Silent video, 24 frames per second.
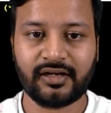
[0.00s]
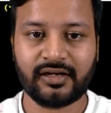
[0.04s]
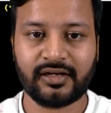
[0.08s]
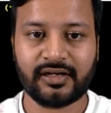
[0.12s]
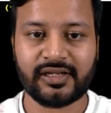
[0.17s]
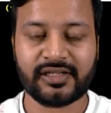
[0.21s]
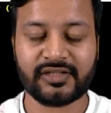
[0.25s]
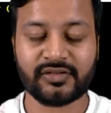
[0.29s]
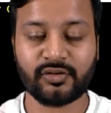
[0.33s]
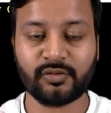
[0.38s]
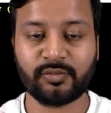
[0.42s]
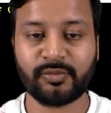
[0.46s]

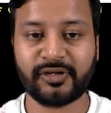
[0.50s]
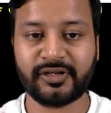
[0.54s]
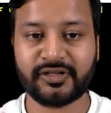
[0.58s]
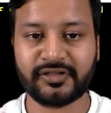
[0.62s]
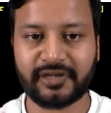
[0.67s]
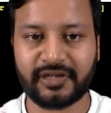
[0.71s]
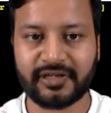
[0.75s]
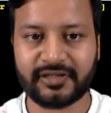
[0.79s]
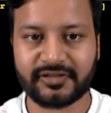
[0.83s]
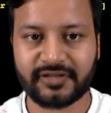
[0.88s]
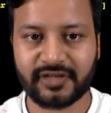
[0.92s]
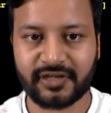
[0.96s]
this could be
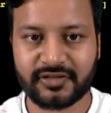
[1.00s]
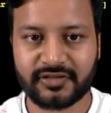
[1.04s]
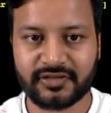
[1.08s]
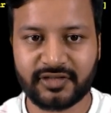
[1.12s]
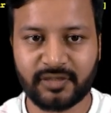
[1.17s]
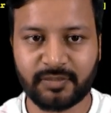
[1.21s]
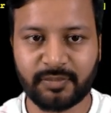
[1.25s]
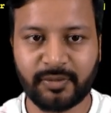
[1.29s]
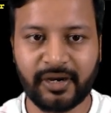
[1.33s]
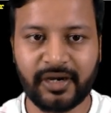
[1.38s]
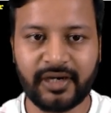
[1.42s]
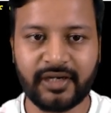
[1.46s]
a
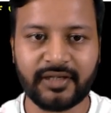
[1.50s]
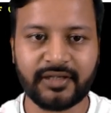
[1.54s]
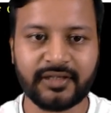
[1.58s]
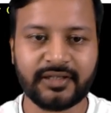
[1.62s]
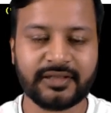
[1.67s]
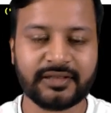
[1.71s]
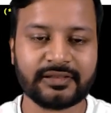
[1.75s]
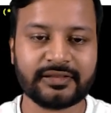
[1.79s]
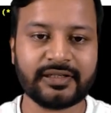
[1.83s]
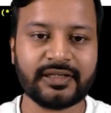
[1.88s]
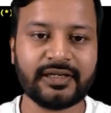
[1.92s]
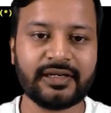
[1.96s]
structured part,
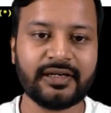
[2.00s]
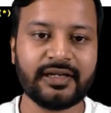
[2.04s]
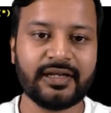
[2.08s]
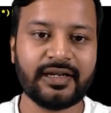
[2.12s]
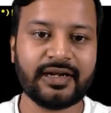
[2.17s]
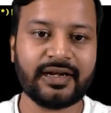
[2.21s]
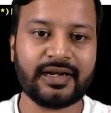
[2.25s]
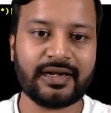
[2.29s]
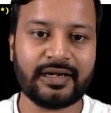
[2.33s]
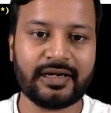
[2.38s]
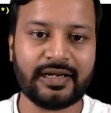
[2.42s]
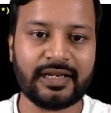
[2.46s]
then
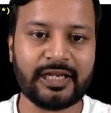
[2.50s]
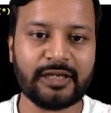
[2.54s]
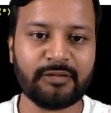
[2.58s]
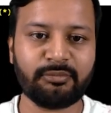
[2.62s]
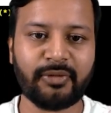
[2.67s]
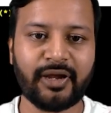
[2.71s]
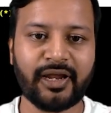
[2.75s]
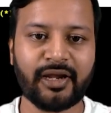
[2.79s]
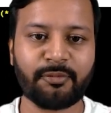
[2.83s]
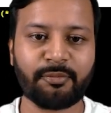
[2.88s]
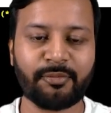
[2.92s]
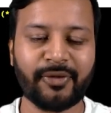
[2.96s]
name
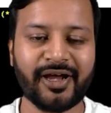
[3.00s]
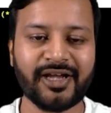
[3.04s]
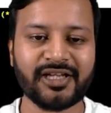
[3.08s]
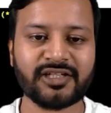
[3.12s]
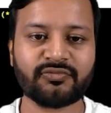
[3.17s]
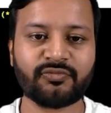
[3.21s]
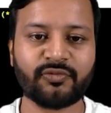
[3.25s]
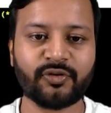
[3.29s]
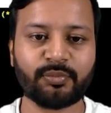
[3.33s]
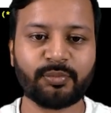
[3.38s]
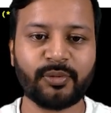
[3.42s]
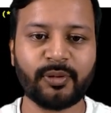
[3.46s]
and marks
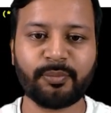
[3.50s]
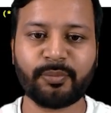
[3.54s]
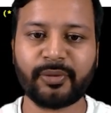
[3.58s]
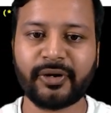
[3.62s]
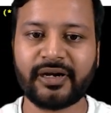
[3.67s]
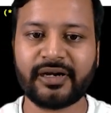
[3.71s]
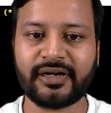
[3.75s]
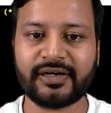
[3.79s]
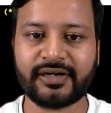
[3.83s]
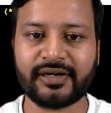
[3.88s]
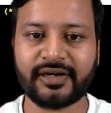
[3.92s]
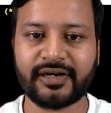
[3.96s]
would be
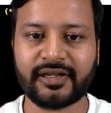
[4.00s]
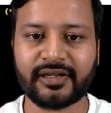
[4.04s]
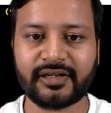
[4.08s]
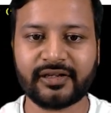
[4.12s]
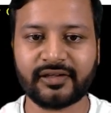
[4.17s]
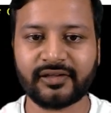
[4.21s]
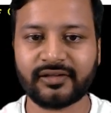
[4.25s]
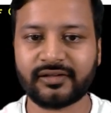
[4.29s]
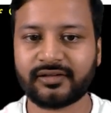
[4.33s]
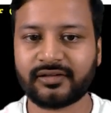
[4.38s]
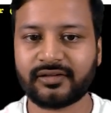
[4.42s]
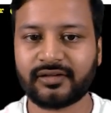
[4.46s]
printed
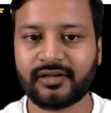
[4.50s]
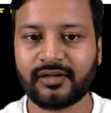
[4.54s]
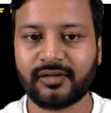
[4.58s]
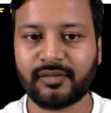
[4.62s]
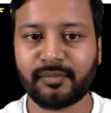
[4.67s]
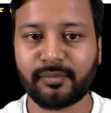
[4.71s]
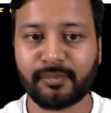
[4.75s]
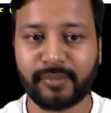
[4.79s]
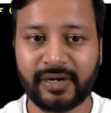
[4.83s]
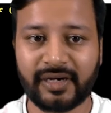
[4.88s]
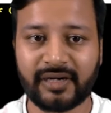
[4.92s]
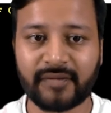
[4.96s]
here.
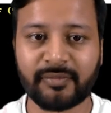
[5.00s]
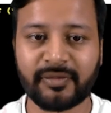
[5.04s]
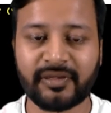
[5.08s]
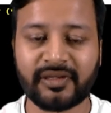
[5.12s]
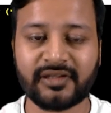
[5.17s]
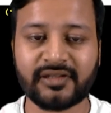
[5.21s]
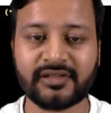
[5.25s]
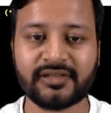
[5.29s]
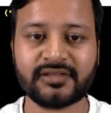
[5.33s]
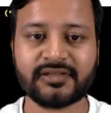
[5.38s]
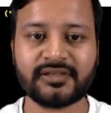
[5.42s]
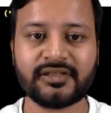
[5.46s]
But
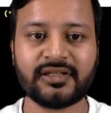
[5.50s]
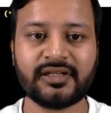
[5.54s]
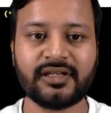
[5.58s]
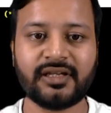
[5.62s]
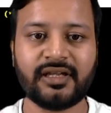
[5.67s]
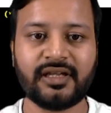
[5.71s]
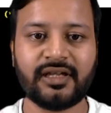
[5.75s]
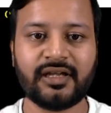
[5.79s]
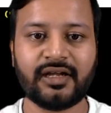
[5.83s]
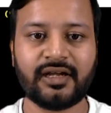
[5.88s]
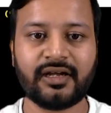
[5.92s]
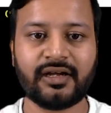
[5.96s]
because
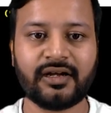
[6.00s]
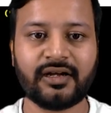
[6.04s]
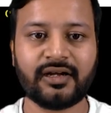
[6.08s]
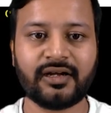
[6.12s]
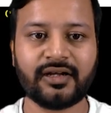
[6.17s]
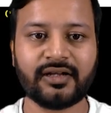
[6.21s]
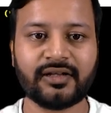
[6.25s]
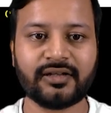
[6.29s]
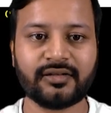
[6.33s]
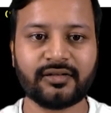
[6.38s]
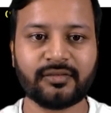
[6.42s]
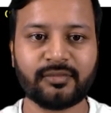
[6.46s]

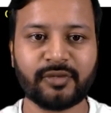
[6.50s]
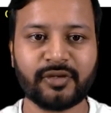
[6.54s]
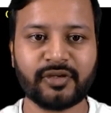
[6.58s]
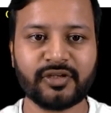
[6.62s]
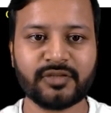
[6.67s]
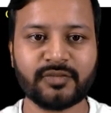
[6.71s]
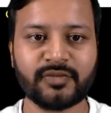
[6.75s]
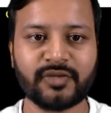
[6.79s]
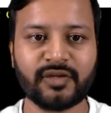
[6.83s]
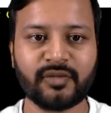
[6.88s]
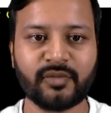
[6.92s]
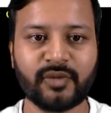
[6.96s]

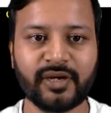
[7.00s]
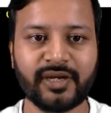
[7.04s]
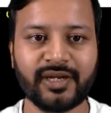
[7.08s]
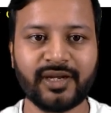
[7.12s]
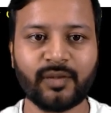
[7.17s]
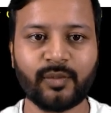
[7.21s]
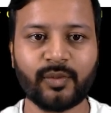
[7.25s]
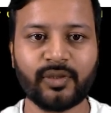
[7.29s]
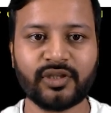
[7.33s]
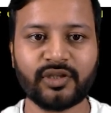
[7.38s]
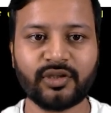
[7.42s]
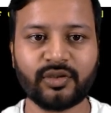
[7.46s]
we are
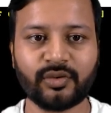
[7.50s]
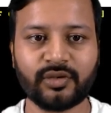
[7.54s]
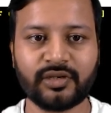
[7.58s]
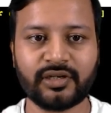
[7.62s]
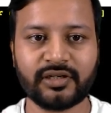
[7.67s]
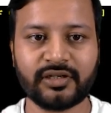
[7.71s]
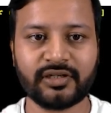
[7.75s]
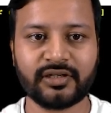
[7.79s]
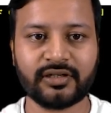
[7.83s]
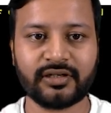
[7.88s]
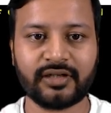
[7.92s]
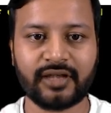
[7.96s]
working with
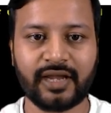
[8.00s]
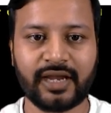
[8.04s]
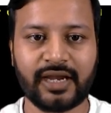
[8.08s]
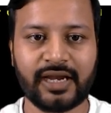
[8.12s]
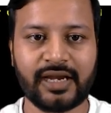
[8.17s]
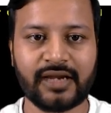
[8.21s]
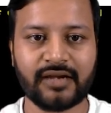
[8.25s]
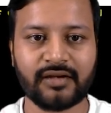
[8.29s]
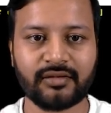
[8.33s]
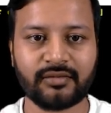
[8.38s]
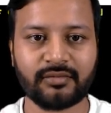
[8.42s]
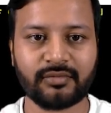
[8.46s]
union
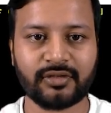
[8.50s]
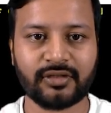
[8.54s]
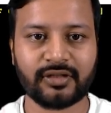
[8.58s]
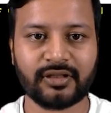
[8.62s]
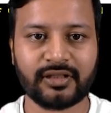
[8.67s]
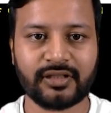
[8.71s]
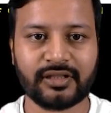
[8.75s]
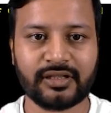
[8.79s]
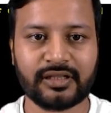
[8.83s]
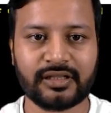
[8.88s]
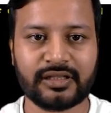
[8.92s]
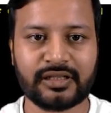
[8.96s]
and
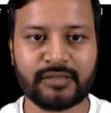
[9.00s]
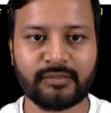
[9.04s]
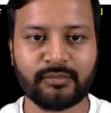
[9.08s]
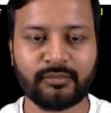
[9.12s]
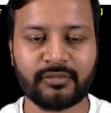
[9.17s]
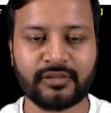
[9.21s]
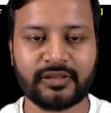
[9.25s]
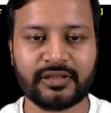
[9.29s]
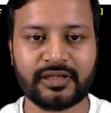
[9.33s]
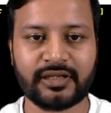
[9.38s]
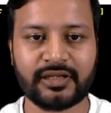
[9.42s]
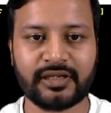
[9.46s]

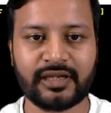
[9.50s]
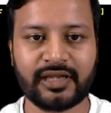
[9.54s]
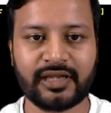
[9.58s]
the